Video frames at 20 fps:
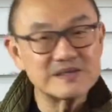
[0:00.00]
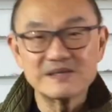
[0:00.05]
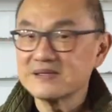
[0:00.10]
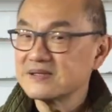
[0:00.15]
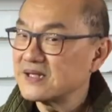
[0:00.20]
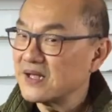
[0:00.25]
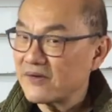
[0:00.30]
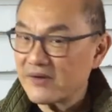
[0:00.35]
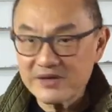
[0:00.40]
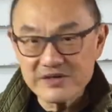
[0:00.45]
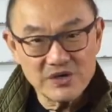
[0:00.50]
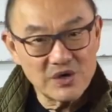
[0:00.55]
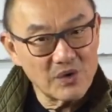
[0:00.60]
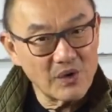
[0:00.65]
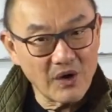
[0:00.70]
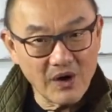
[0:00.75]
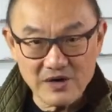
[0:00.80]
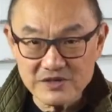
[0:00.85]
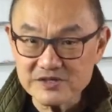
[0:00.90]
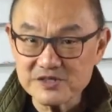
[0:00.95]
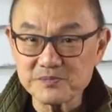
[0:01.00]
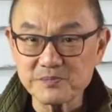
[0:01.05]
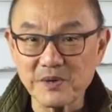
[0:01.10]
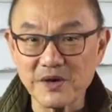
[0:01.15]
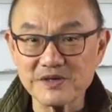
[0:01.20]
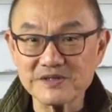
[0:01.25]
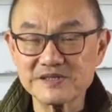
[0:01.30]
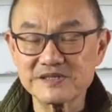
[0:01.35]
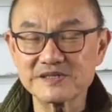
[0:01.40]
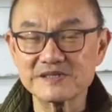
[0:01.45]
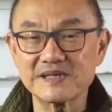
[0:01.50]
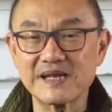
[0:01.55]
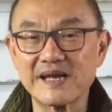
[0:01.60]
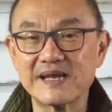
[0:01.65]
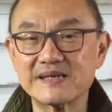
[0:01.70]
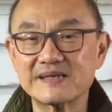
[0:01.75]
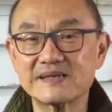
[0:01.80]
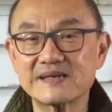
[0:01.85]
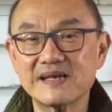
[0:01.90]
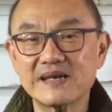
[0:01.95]
There are no hot spots,
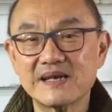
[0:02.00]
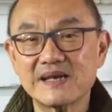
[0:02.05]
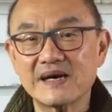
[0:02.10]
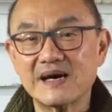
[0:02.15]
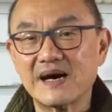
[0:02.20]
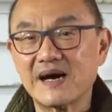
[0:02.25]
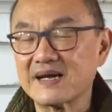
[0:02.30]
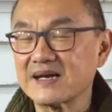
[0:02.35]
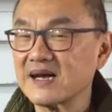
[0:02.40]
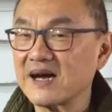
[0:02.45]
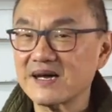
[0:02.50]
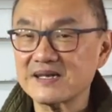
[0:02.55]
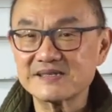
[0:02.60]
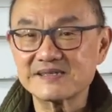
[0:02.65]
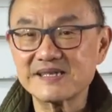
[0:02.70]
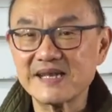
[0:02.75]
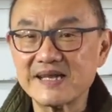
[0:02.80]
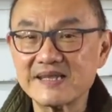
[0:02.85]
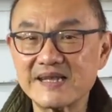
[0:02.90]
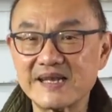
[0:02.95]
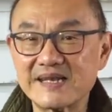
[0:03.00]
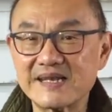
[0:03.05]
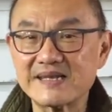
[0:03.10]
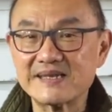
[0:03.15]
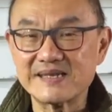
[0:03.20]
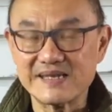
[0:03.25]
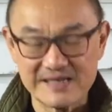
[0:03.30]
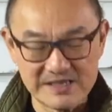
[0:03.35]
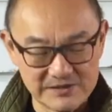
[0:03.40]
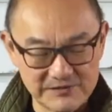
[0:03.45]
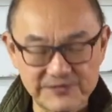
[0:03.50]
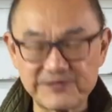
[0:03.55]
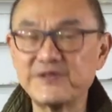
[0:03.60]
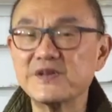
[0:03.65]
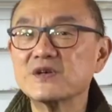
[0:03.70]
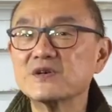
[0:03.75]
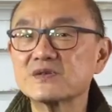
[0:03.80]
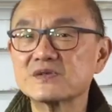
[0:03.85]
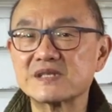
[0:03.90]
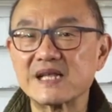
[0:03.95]
and I can't say that it
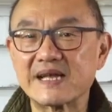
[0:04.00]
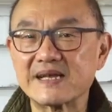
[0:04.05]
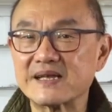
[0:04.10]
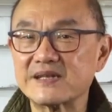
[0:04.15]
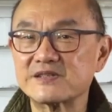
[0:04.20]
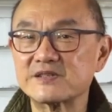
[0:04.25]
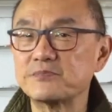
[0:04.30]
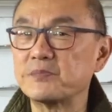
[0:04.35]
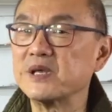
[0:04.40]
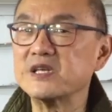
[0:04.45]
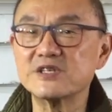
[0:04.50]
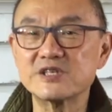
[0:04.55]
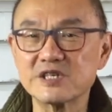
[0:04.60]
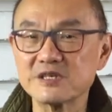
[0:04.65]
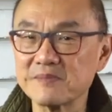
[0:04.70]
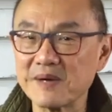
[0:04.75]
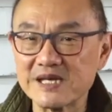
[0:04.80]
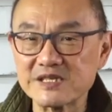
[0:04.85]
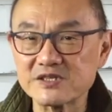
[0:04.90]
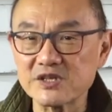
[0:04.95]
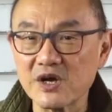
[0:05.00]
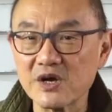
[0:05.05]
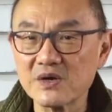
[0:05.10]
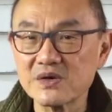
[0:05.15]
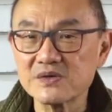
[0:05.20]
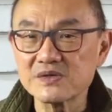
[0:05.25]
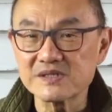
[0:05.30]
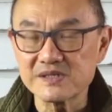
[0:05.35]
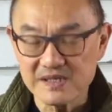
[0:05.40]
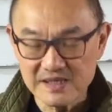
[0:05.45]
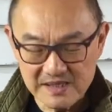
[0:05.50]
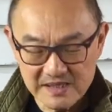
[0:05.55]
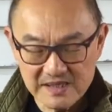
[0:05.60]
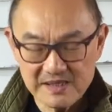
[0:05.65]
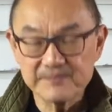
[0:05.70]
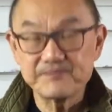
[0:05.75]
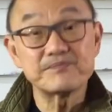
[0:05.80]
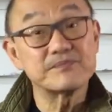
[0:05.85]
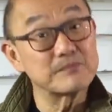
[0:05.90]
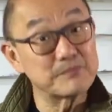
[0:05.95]
feels like it's pinching my toes,
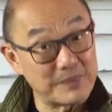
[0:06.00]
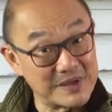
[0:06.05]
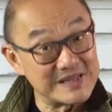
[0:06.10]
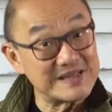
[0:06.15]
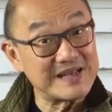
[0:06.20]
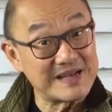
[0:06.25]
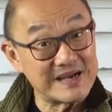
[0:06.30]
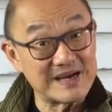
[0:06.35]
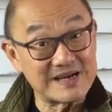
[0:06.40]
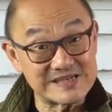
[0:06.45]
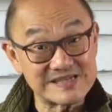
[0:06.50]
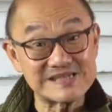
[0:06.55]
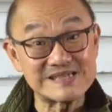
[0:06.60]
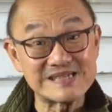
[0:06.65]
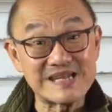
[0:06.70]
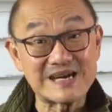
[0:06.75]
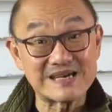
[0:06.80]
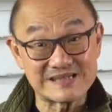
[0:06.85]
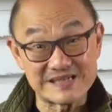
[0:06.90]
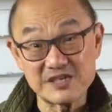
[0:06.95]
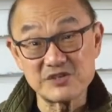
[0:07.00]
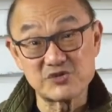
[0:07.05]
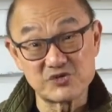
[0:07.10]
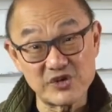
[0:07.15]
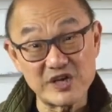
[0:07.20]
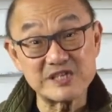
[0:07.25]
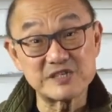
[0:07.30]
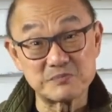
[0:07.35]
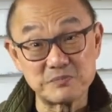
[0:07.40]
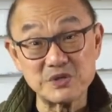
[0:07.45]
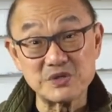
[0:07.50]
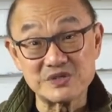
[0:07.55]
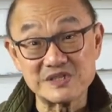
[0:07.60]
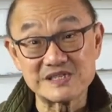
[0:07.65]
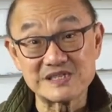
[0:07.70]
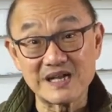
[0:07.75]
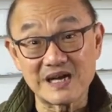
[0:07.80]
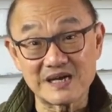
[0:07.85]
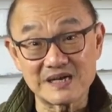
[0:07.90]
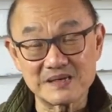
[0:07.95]
but they are snug, they're dress boot
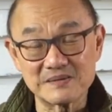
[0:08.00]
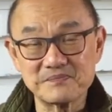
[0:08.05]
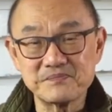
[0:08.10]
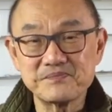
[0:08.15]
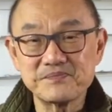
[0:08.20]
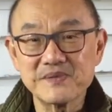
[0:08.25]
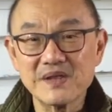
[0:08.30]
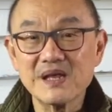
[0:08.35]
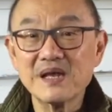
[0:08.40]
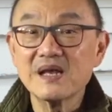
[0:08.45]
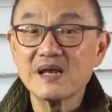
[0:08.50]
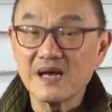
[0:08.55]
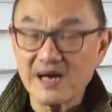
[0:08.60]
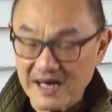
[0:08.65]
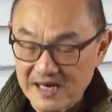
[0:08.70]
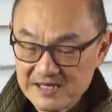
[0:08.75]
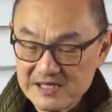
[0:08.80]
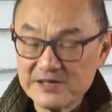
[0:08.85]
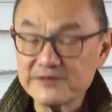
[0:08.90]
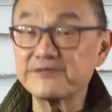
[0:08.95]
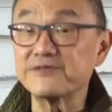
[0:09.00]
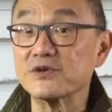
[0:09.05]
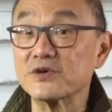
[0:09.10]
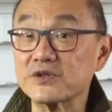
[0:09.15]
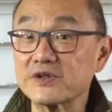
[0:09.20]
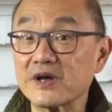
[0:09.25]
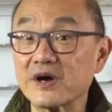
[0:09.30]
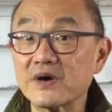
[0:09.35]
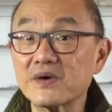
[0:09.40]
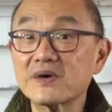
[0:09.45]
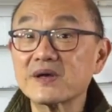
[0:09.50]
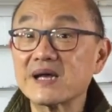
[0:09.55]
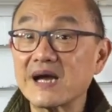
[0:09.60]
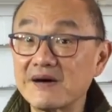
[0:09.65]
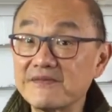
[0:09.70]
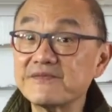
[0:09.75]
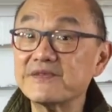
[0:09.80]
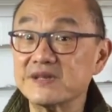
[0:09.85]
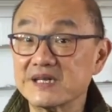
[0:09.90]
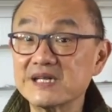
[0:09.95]
snug. Underfoot though,
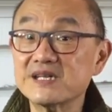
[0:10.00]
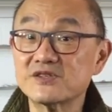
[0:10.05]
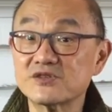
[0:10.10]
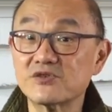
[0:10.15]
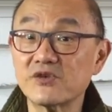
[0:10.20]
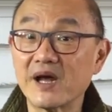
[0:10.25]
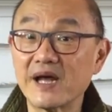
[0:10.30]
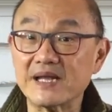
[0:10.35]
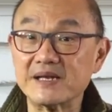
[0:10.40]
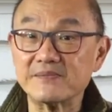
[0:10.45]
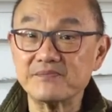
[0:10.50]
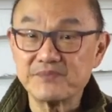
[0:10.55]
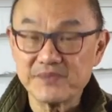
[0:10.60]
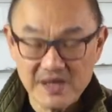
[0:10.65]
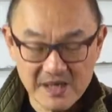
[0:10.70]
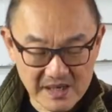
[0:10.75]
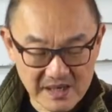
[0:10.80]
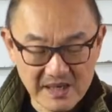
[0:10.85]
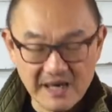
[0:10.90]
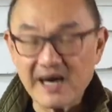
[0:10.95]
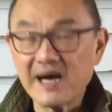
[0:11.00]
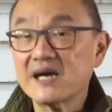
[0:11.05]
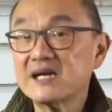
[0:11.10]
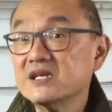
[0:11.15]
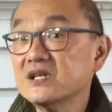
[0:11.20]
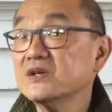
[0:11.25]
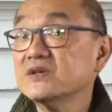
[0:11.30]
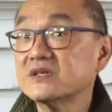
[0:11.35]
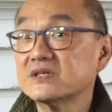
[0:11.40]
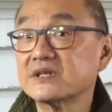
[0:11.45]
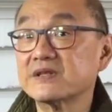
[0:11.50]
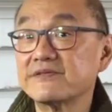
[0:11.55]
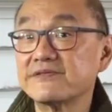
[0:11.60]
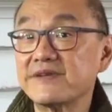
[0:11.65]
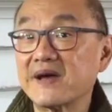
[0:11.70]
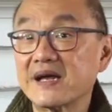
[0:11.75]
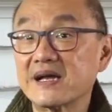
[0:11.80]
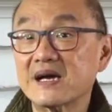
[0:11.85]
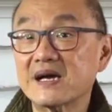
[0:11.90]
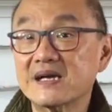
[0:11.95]
comfort is great. I alluded to the
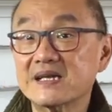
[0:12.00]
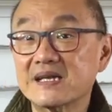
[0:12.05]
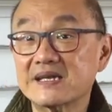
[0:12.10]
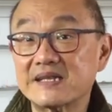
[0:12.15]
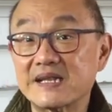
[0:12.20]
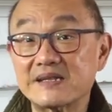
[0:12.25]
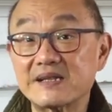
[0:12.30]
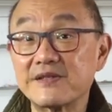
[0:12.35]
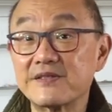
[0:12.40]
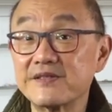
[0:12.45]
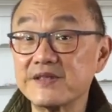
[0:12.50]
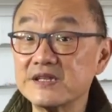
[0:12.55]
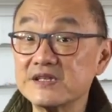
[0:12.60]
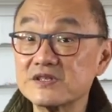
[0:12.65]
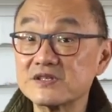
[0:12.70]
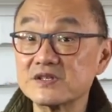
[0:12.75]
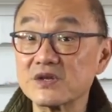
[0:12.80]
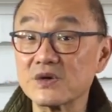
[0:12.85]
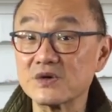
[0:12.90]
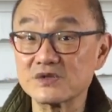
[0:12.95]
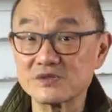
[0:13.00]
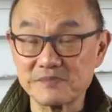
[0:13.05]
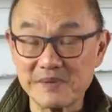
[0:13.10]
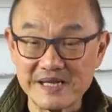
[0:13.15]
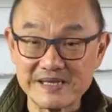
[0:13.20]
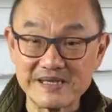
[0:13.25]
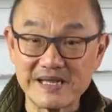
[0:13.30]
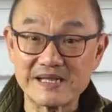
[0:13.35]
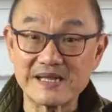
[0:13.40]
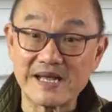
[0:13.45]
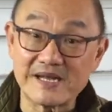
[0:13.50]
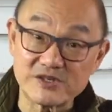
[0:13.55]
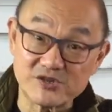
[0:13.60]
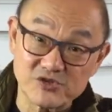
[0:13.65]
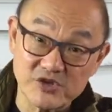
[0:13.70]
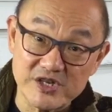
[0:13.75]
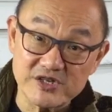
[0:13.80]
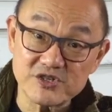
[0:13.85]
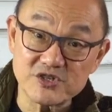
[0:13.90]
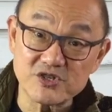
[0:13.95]
fact earlier that the thin soles meant that, like
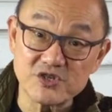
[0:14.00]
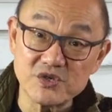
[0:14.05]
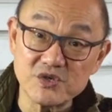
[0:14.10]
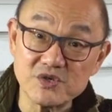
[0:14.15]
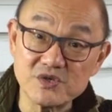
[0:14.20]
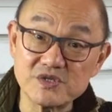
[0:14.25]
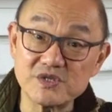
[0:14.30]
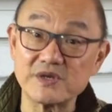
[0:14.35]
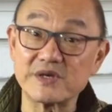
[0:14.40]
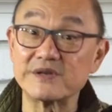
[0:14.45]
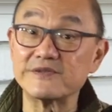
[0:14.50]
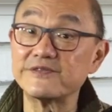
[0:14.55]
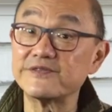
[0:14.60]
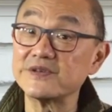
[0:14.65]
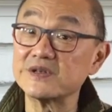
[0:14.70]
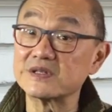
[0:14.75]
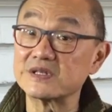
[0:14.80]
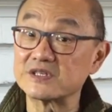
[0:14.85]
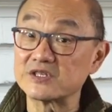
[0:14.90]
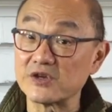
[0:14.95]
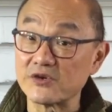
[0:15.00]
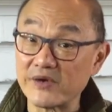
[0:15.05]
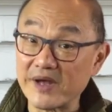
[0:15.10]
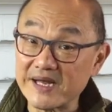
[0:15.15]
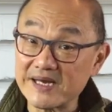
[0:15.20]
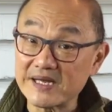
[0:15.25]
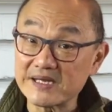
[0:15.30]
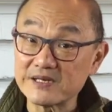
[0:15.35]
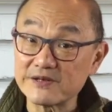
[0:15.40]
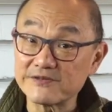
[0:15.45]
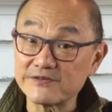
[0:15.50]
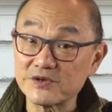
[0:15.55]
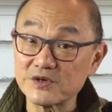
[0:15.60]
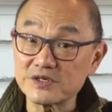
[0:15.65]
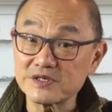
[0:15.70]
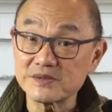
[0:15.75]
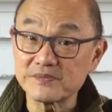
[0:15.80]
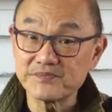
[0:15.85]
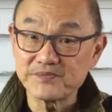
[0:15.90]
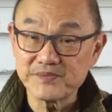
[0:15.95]
dress shoes, you can feel the terrain underfoot.